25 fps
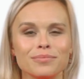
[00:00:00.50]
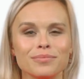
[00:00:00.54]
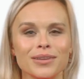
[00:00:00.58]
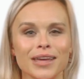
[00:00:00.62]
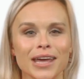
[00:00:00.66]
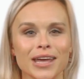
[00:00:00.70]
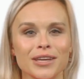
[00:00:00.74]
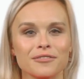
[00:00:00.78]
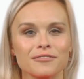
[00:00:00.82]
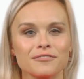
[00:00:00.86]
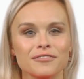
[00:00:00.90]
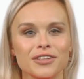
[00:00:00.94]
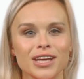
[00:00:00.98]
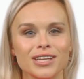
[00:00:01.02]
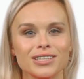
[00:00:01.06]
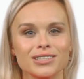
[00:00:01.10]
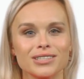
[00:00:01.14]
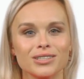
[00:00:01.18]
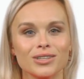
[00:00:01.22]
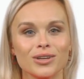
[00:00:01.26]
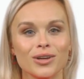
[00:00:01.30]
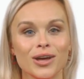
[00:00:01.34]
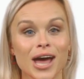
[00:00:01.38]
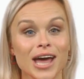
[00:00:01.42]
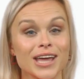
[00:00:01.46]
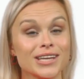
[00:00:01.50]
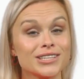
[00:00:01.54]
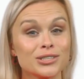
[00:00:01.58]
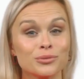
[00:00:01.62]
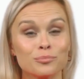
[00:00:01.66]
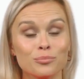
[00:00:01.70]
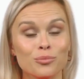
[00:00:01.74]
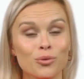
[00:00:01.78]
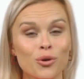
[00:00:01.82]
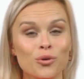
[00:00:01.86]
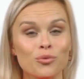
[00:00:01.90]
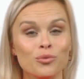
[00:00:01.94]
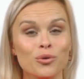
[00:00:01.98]
InvestGlass
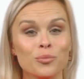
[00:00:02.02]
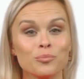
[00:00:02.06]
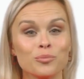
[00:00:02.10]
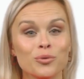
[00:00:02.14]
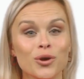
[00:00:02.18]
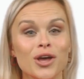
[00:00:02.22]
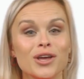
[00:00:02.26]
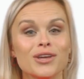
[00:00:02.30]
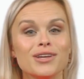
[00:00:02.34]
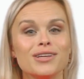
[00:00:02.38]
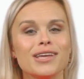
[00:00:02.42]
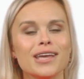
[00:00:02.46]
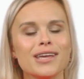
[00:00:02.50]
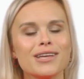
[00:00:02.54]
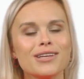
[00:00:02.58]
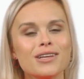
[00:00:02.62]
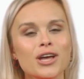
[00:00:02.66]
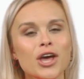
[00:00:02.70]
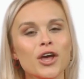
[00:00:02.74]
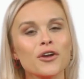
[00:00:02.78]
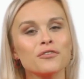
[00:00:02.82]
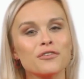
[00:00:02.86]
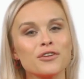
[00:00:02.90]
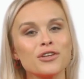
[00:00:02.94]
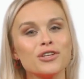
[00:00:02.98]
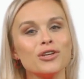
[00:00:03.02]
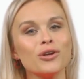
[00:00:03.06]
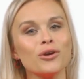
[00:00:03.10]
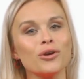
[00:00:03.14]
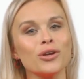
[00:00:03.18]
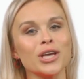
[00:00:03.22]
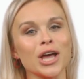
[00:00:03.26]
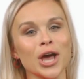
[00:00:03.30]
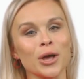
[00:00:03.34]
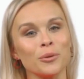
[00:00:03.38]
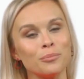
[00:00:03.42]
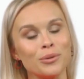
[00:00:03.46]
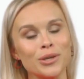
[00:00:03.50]
approval process offers your
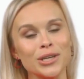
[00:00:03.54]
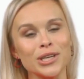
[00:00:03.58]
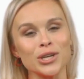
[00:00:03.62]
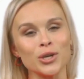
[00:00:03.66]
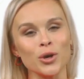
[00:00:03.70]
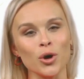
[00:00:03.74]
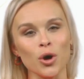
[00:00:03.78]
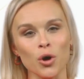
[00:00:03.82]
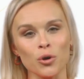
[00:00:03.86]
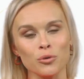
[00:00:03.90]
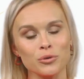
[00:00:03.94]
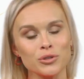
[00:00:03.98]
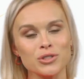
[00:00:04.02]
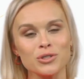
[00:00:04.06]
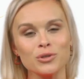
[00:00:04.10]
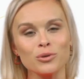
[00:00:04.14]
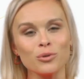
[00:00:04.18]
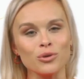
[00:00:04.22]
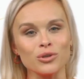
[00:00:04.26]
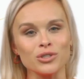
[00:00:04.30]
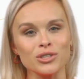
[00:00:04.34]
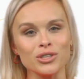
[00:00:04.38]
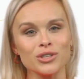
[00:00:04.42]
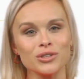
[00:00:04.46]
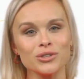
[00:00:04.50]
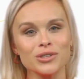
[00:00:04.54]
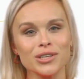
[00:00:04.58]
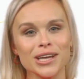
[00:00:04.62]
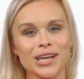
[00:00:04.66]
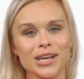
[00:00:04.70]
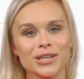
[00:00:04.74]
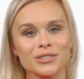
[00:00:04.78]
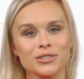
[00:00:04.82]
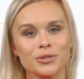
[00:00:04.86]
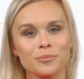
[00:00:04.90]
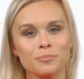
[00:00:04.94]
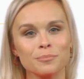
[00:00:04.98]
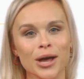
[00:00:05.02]
company all the tools you
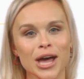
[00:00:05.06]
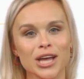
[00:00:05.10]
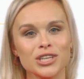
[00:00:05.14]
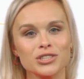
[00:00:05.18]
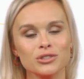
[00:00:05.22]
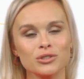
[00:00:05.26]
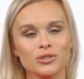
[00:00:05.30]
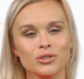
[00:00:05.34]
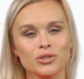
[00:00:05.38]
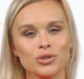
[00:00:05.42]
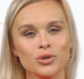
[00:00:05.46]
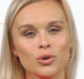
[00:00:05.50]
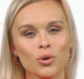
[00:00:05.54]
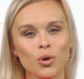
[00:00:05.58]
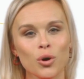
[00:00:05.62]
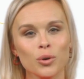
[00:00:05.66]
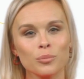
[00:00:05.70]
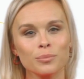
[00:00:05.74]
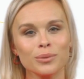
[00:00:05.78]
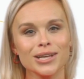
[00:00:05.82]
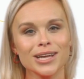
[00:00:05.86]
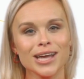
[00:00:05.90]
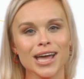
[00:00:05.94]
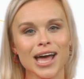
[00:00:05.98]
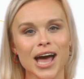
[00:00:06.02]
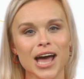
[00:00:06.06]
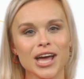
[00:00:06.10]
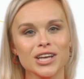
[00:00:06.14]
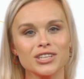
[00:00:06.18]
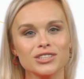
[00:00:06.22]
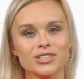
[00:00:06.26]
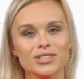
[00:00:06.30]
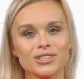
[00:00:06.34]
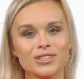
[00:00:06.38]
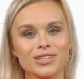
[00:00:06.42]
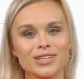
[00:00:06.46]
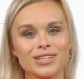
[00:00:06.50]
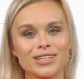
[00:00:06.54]
need to master the
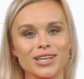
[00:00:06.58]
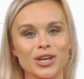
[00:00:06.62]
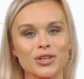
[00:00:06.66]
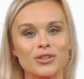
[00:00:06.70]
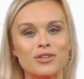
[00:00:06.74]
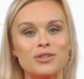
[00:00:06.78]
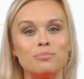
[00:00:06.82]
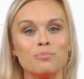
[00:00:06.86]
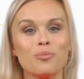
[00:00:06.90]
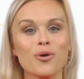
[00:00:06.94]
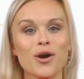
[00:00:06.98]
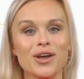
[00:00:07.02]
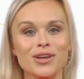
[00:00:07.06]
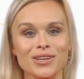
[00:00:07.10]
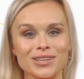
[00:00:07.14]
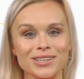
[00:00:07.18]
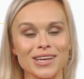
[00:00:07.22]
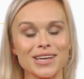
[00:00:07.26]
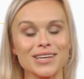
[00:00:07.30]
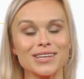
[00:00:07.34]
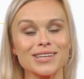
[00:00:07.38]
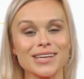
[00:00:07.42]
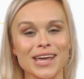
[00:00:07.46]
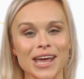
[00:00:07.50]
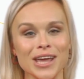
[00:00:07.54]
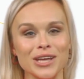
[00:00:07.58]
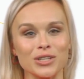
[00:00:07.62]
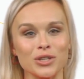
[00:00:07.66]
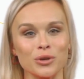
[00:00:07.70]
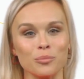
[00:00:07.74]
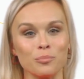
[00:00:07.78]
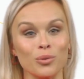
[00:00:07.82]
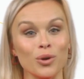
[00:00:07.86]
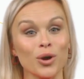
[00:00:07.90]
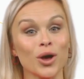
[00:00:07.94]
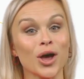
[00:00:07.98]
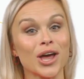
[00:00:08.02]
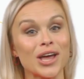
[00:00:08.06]
quote-to-cash, sales process, and
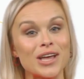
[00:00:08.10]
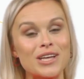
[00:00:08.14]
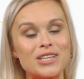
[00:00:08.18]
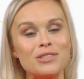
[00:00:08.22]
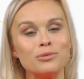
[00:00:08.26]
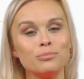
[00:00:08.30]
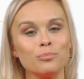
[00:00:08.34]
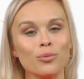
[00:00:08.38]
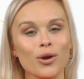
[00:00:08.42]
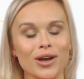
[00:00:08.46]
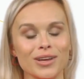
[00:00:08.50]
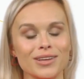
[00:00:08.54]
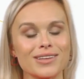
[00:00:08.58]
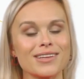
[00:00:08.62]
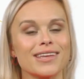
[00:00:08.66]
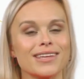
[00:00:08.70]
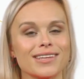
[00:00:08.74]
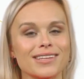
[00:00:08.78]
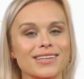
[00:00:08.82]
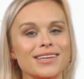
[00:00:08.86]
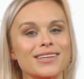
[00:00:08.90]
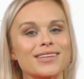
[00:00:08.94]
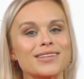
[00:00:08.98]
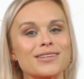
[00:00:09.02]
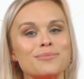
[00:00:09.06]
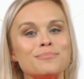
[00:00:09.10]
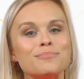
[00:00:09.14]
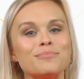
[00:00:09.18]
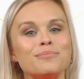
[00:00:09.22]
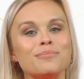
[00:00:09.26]
compliance processes.